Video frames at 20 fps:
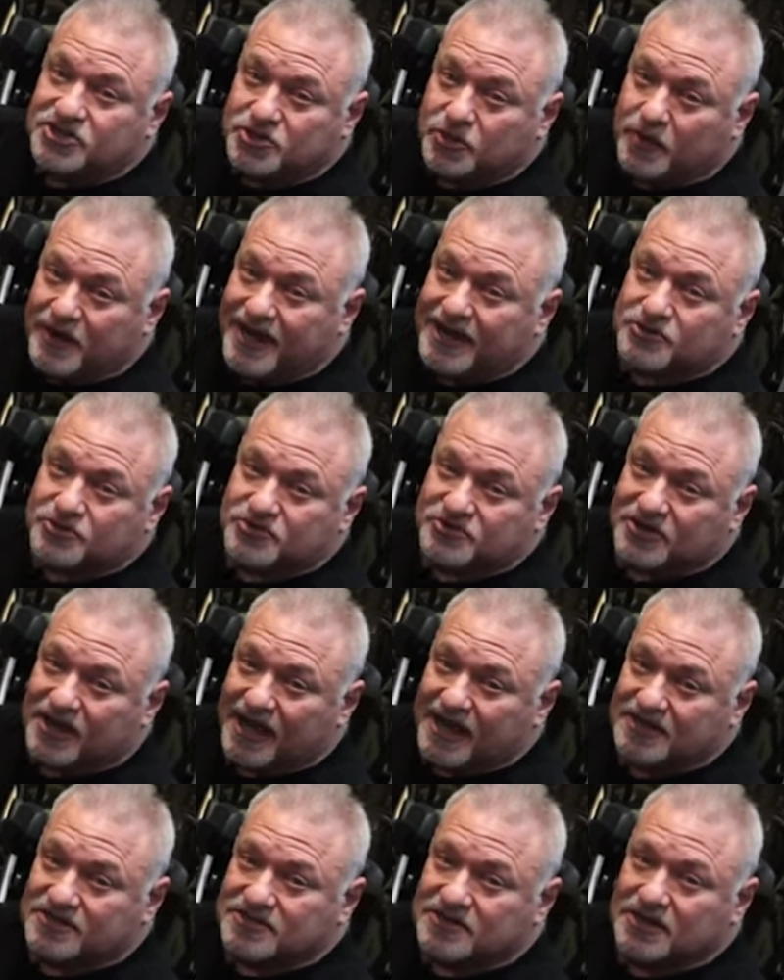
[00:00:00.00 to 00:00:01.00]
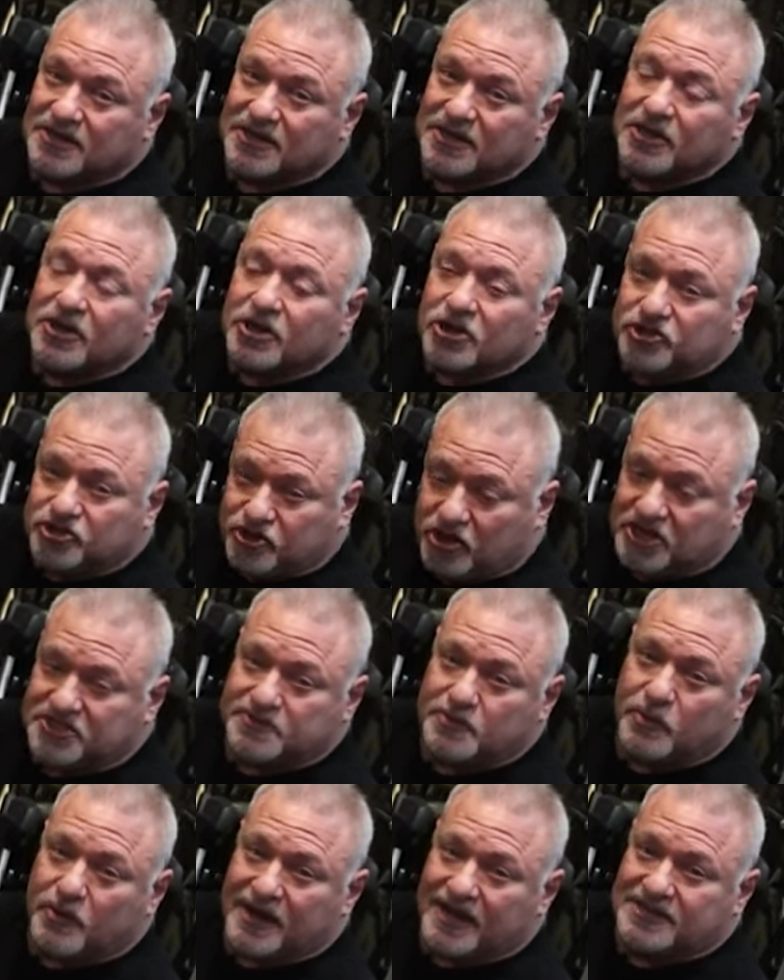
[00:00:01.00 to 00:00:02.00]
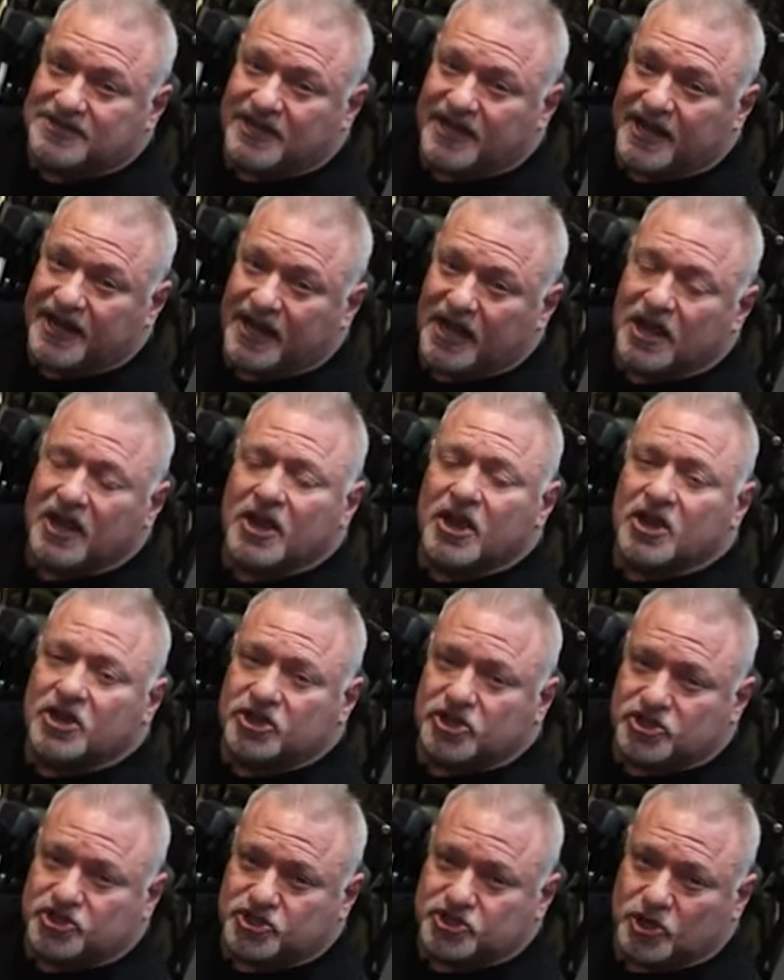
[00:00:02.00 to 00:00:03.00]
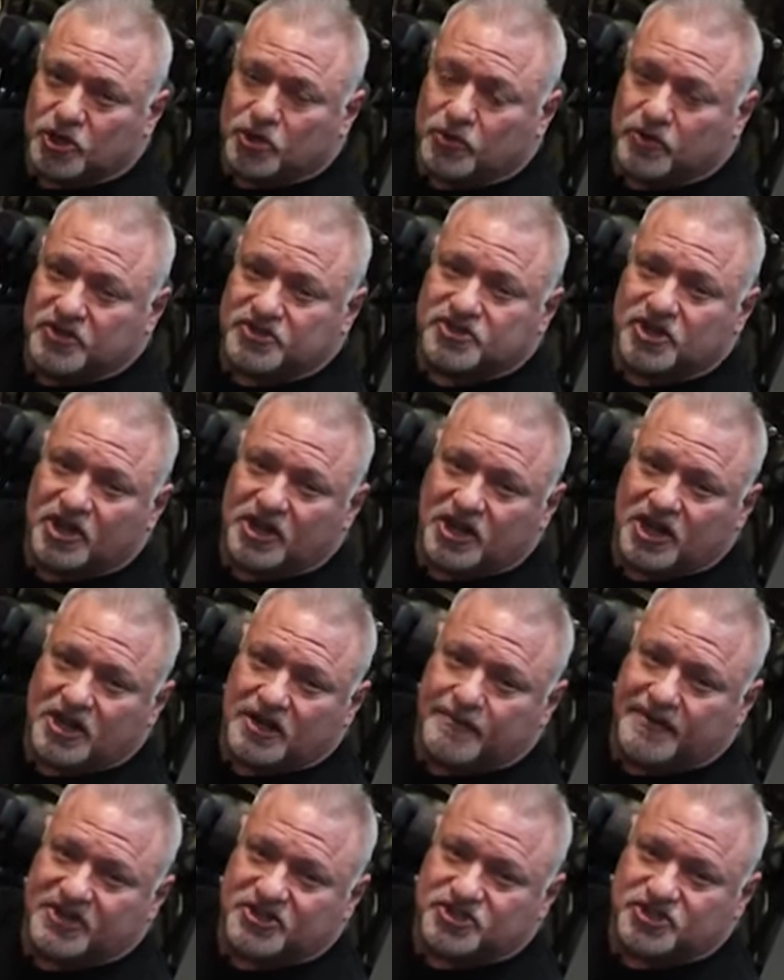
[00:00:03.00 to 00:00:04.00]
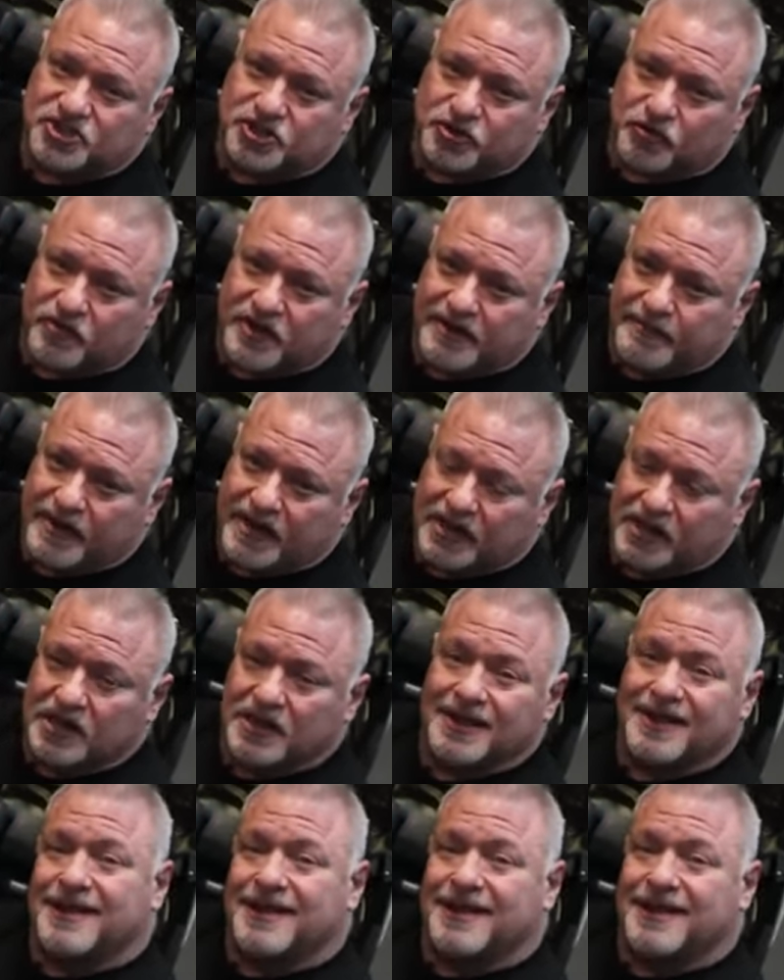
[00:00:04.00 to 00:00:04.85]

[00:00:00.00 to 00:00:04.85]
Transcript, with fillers: into an exercise. Trust me when I tell you, your shoulders are gonna be screaming.